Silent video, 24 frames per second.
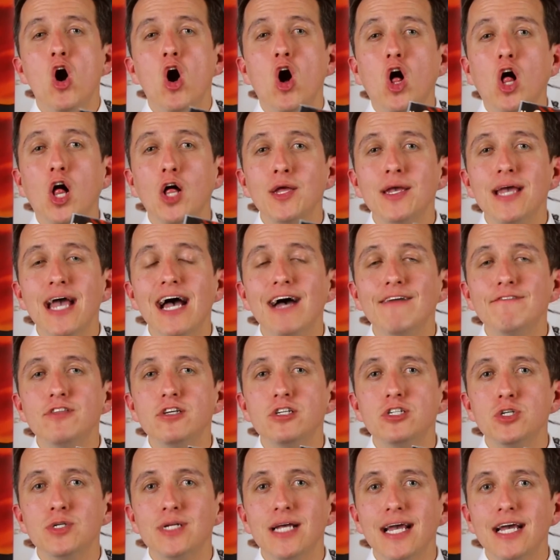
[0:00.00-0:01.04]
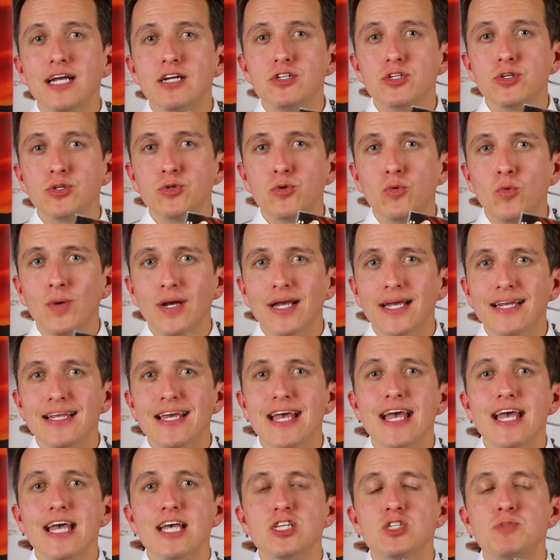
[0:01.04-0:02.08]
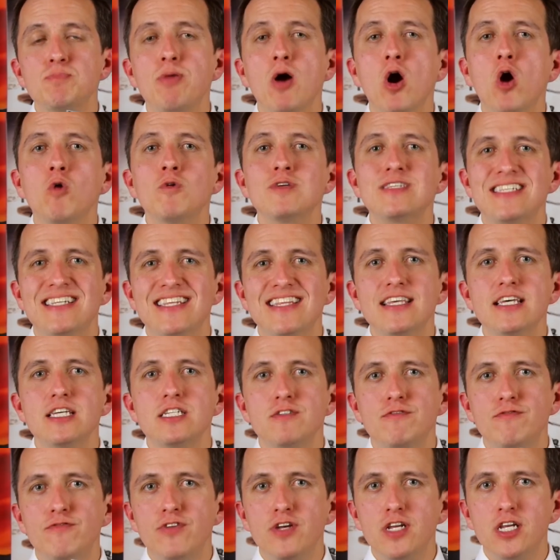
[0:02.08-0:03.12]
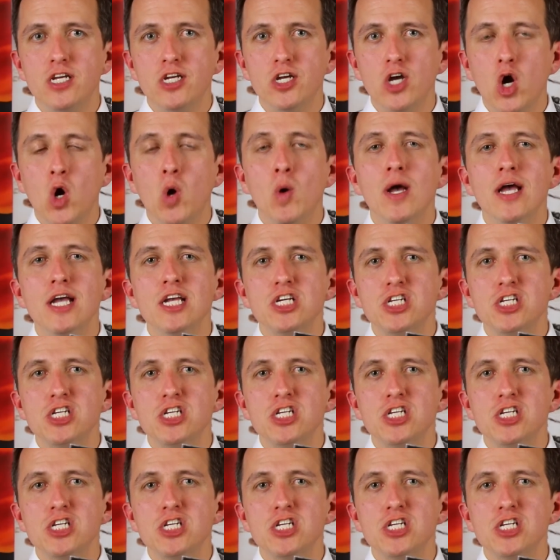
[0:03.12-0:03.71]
All you have to do to enter to win is post this video,